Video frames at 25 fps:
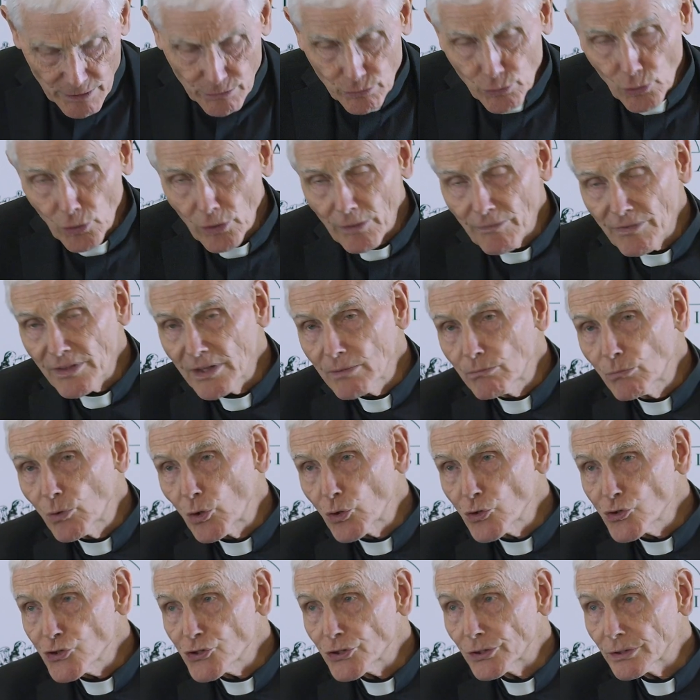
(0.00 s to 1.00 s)
the role of the
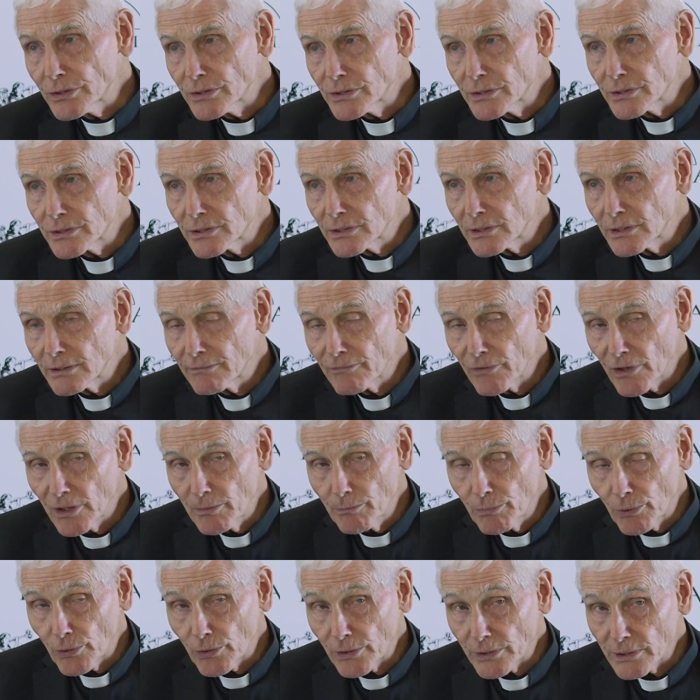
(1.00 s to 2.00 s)
emotions, very
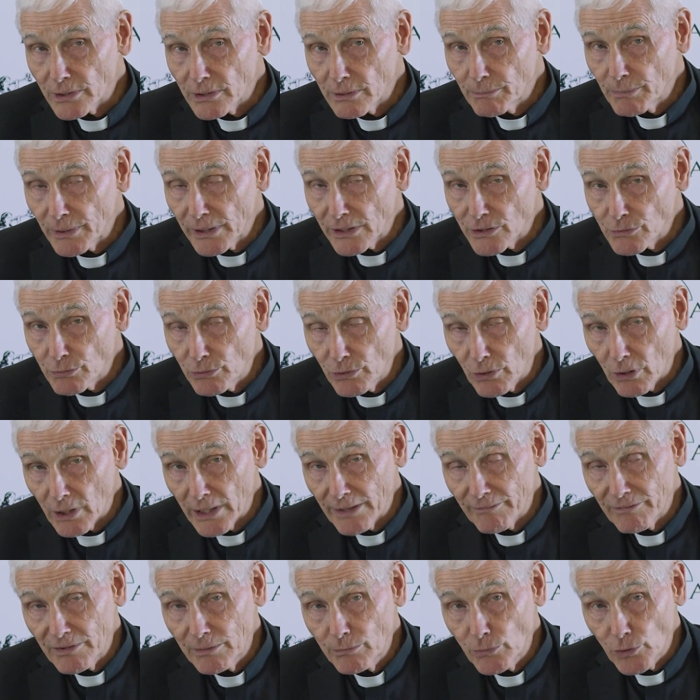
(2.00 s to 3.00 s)
important, because we all
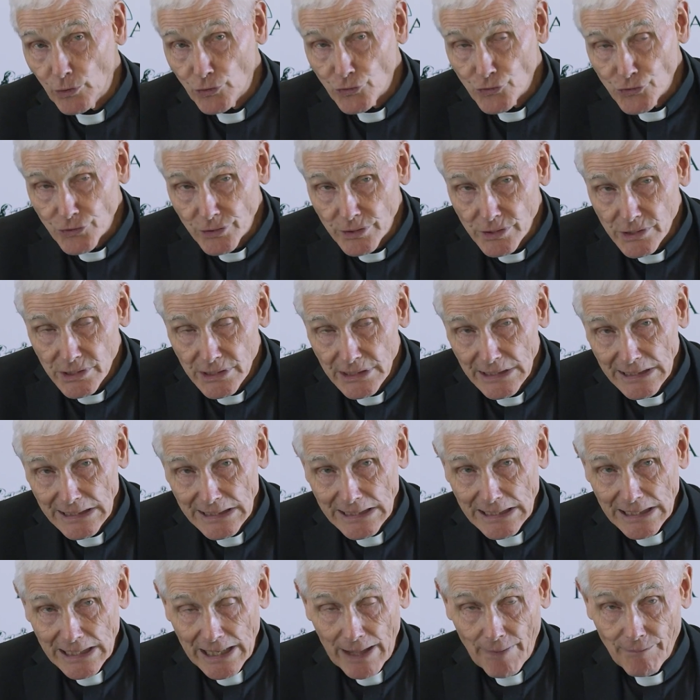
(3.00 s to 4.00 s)
have emotions
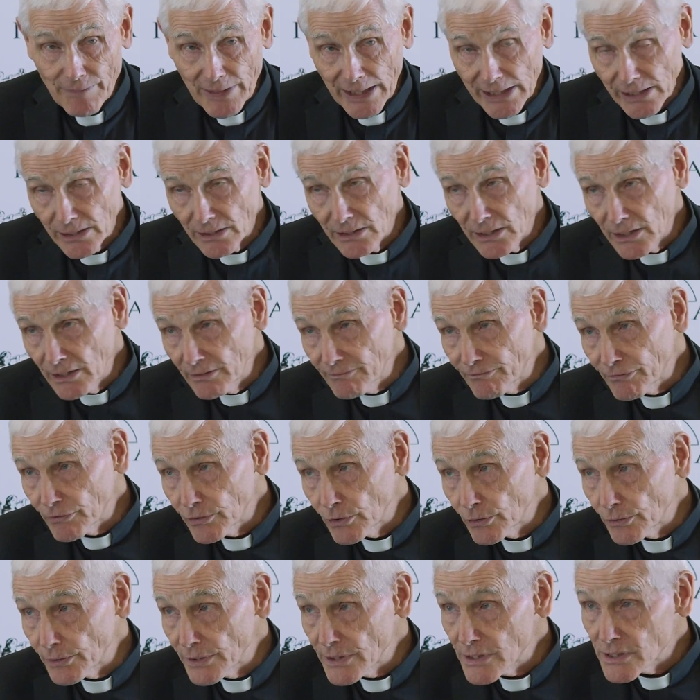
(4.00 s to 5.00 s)
and they can
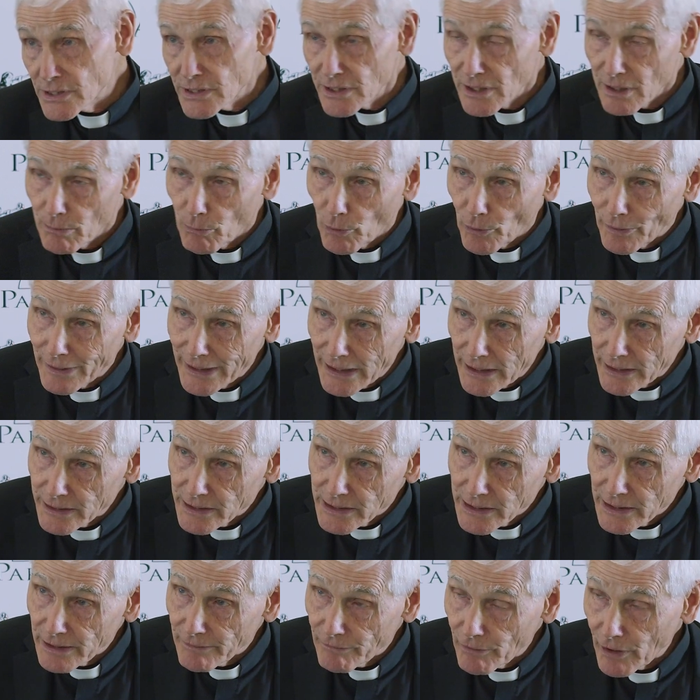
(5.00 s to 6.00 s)
influence the
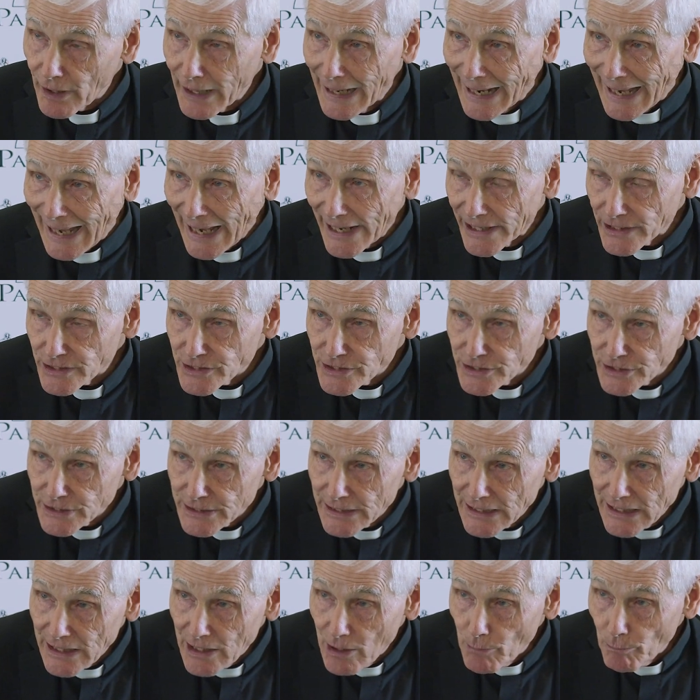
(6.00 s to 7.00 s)
morality of our acts
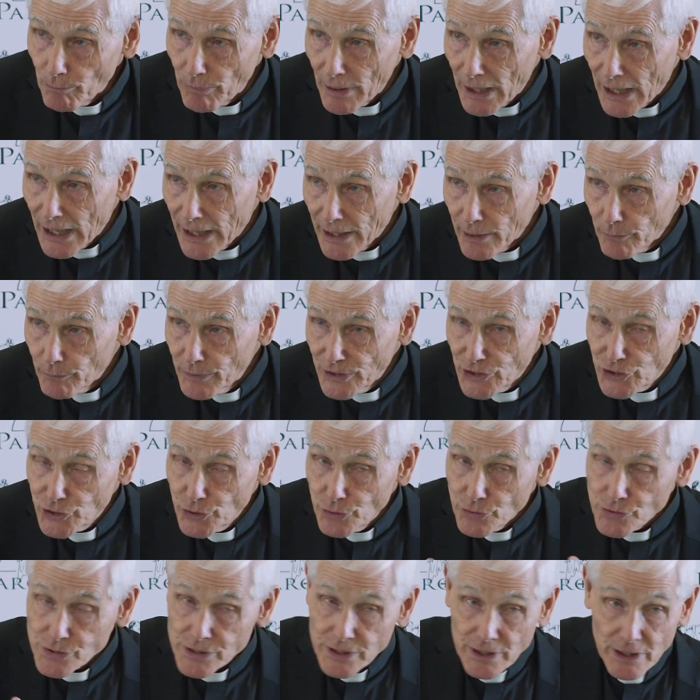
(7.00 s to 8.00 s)
by
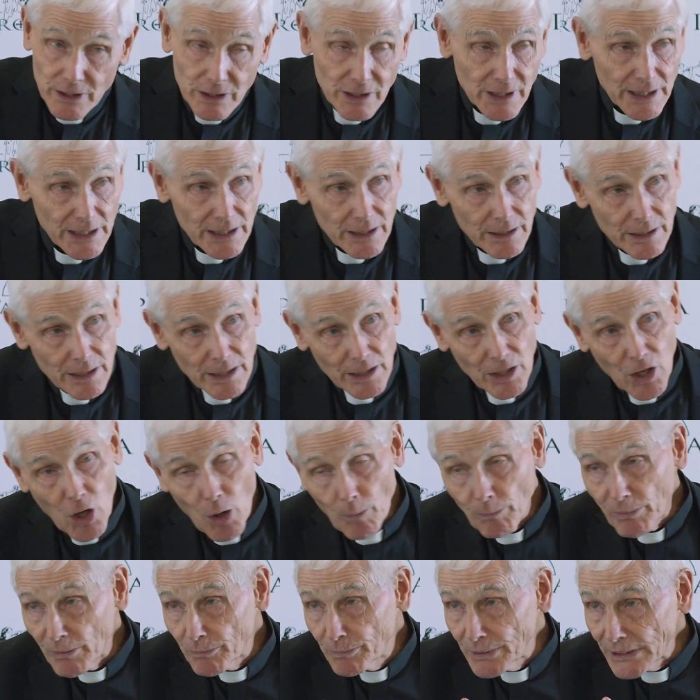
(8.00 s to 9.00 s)
reducing the
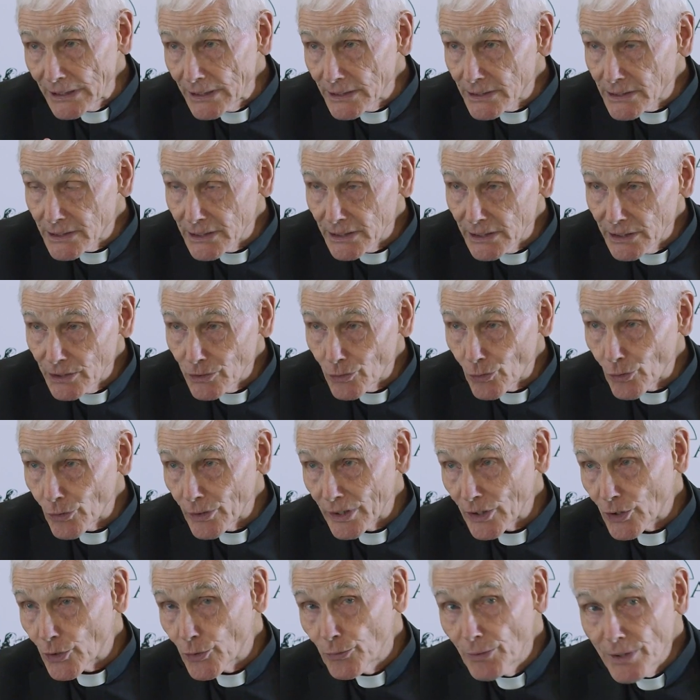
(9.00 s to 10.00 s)
culpability or
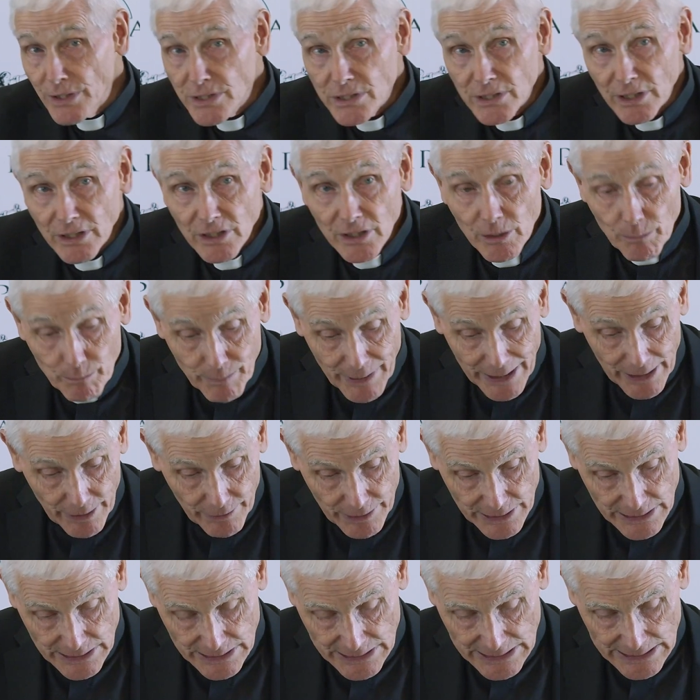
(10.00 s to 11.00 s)
increasing the
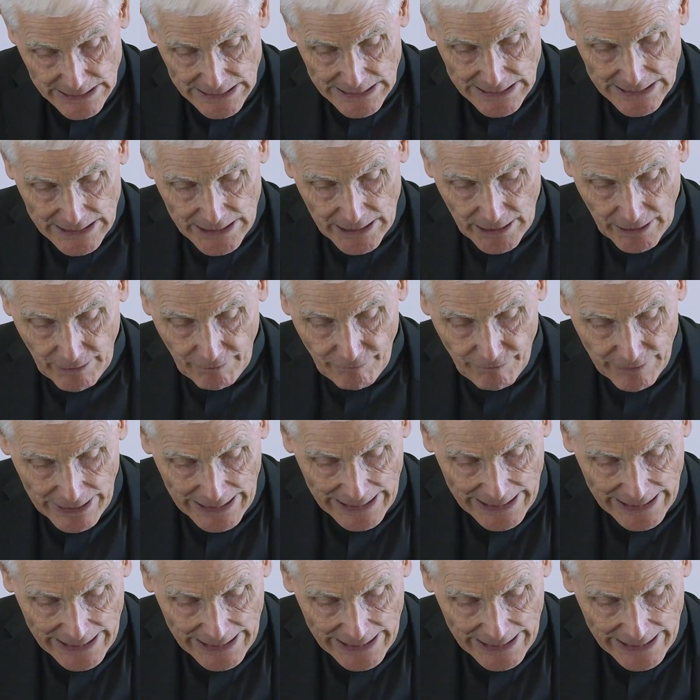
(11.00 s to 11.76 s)
merit of